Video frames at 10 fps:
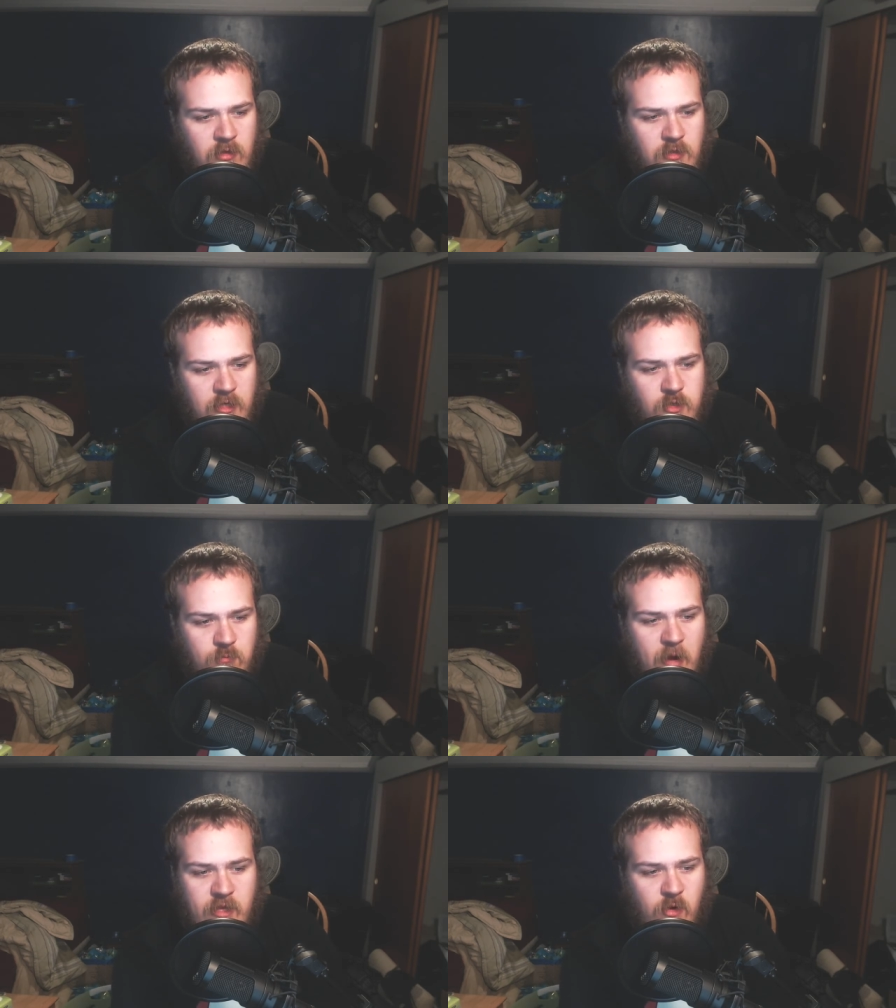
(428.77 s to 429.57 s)
So that's
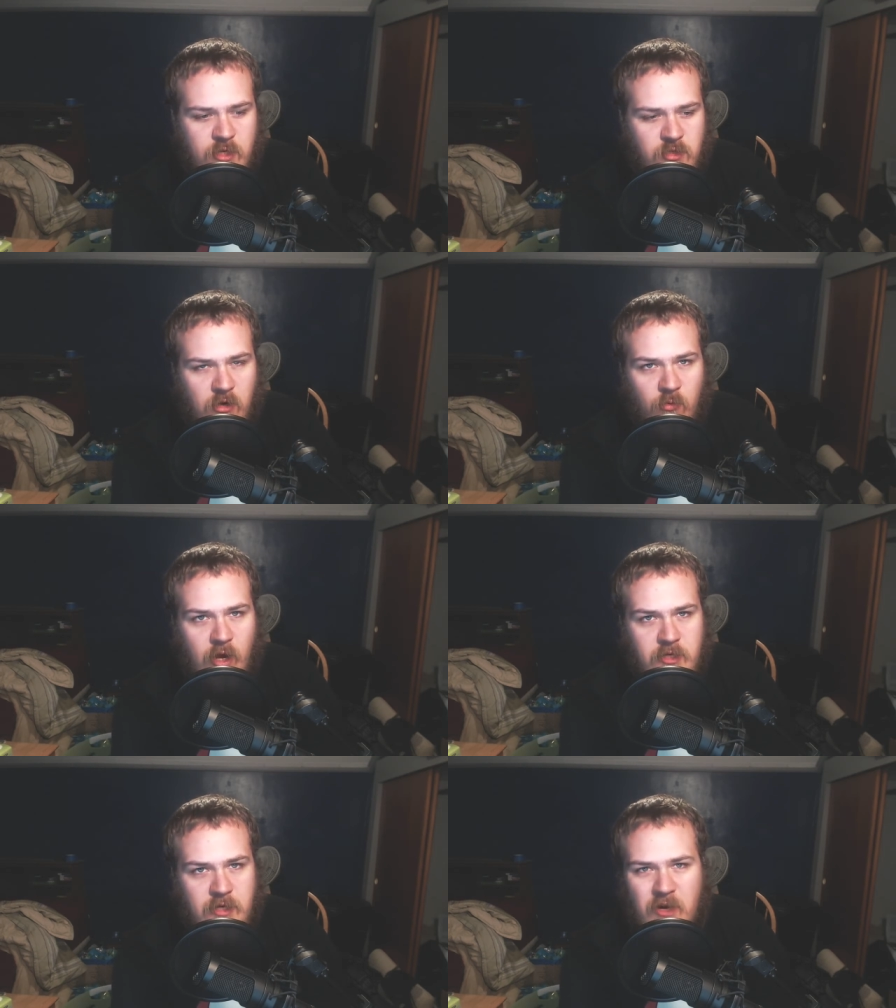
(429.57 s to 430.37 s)
mainly who I started
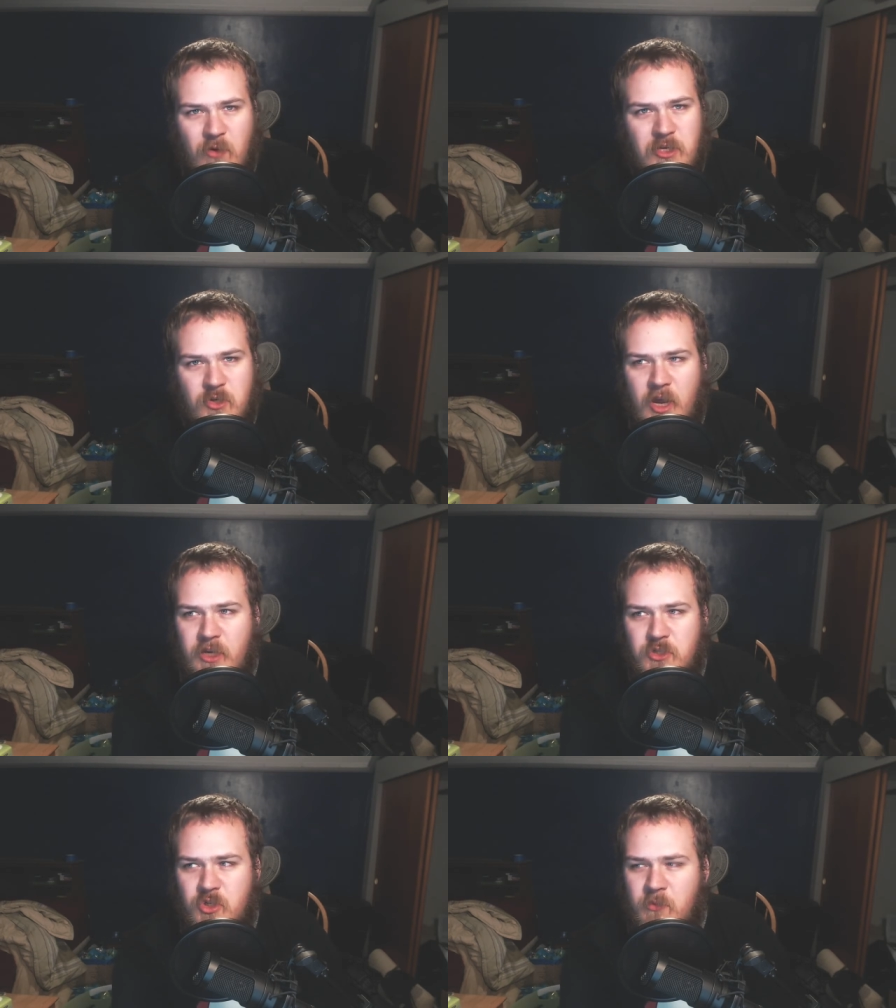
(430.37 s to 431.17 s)
watching. I didn't watch
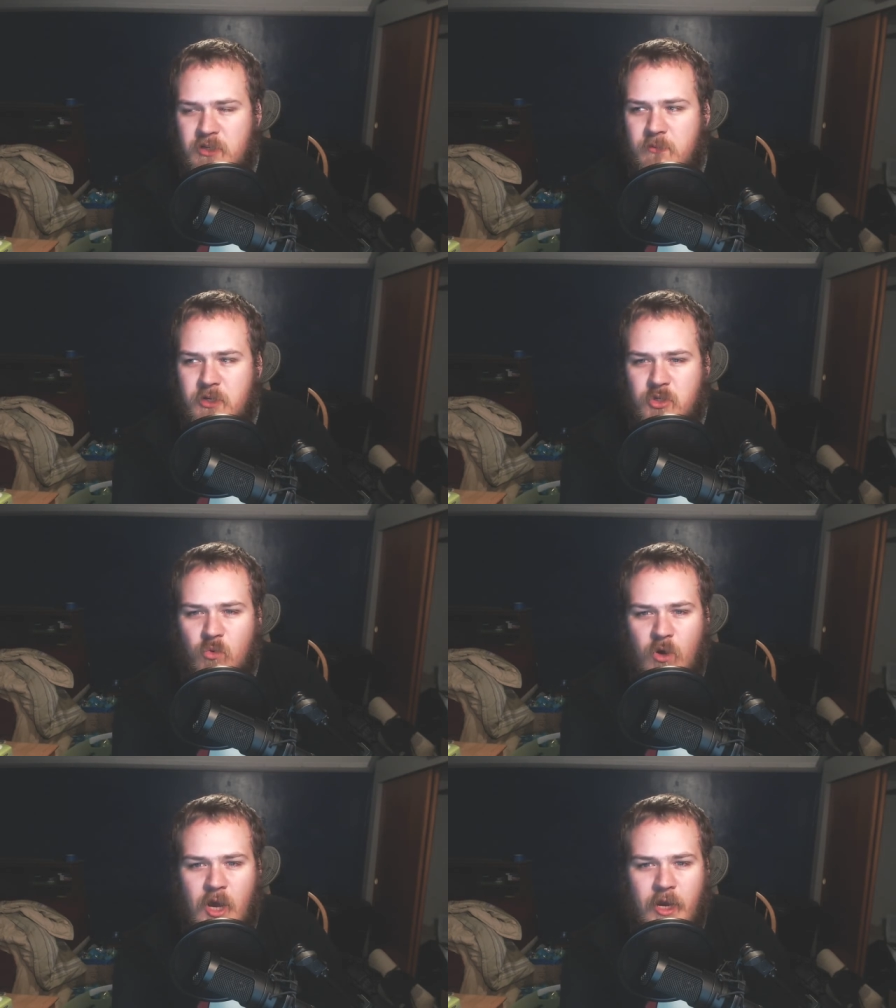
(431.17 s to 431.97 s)
Trihex too much. I'm not sure
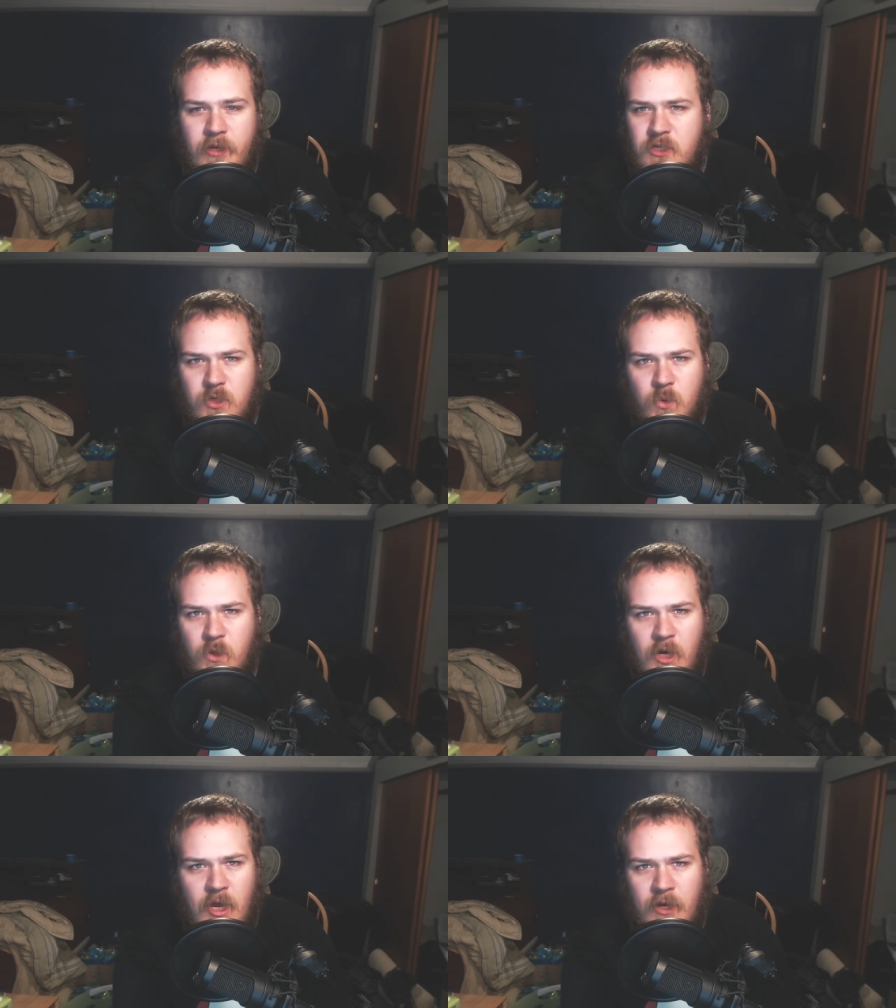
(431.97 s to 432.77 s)
why. He's a
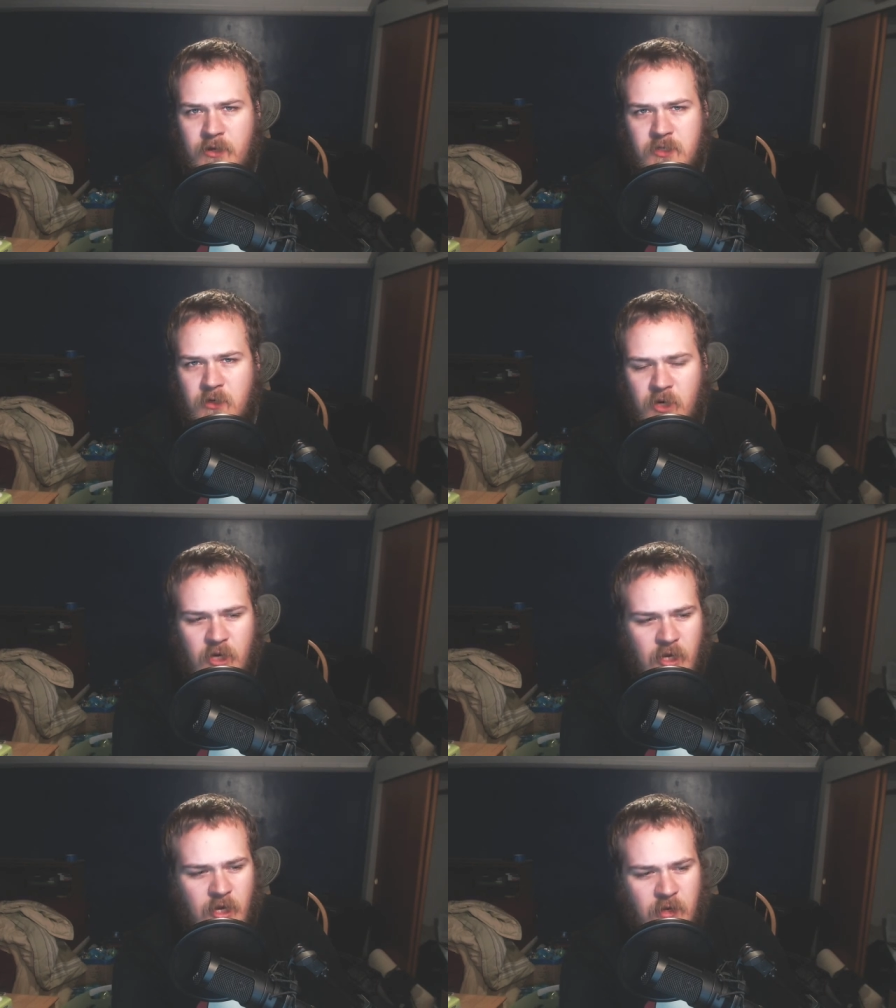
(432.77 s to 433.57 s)
cool guy. He's a
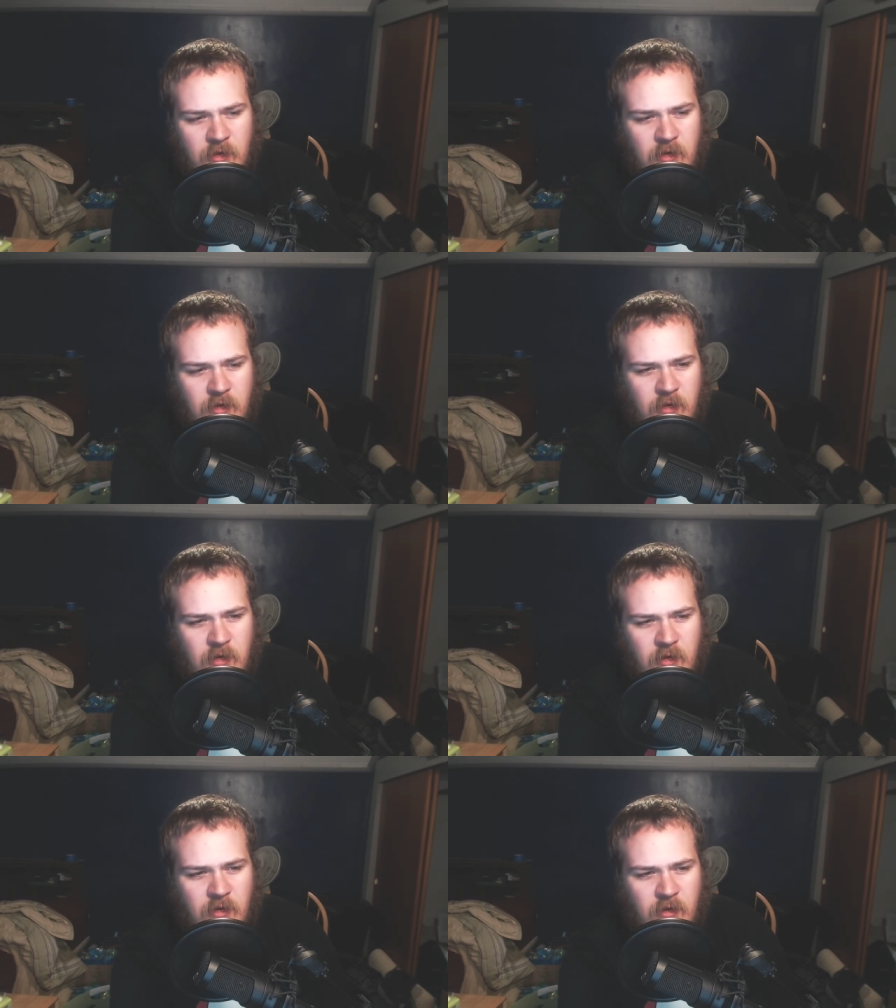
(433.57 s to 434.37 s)
great guy.
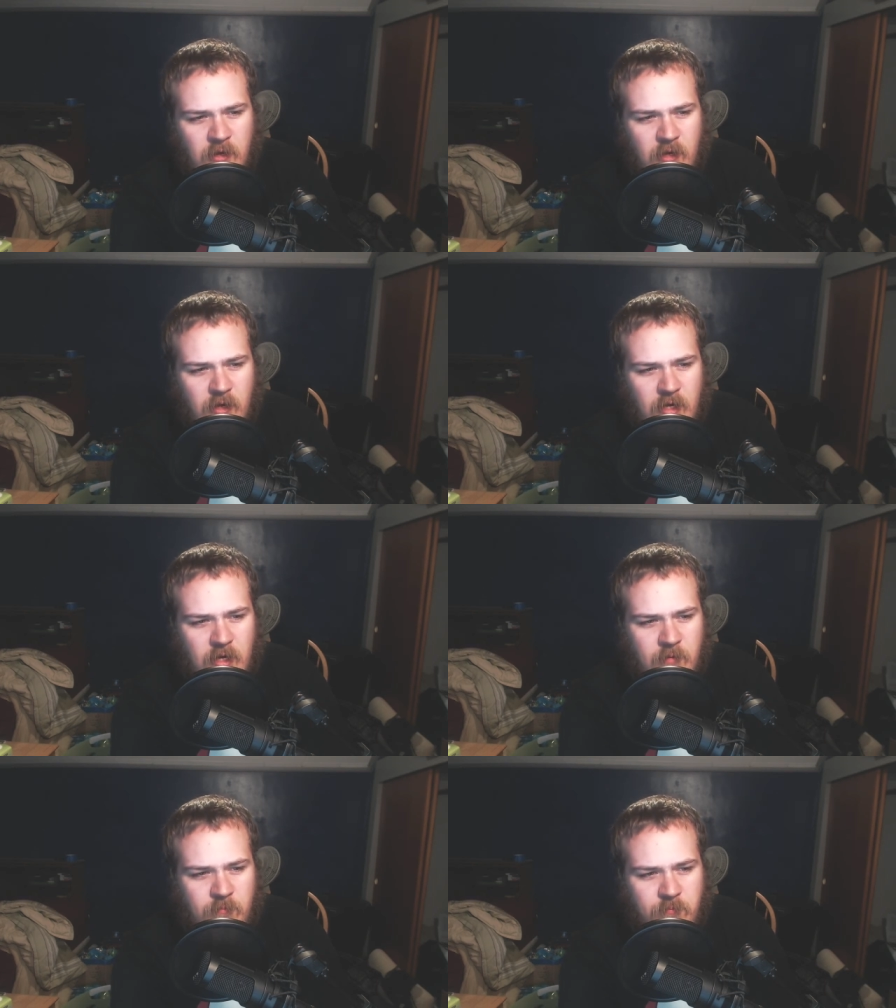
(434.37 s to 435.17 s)

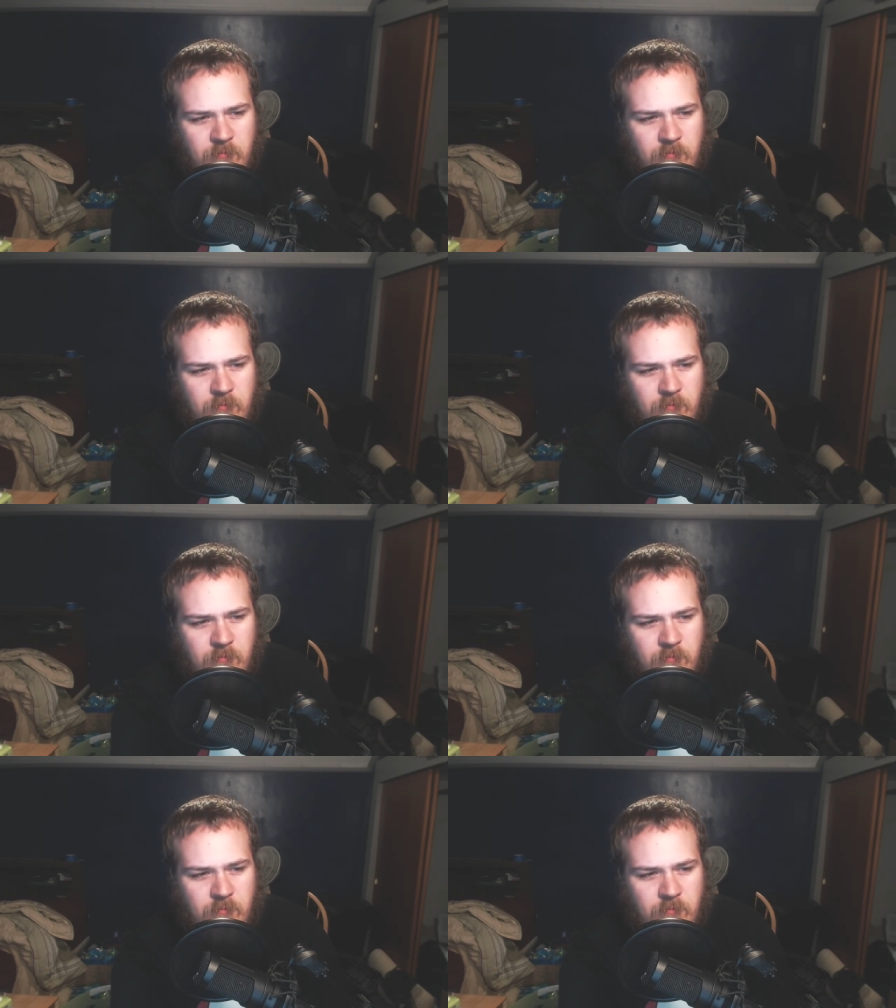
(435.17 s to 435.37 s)
Um.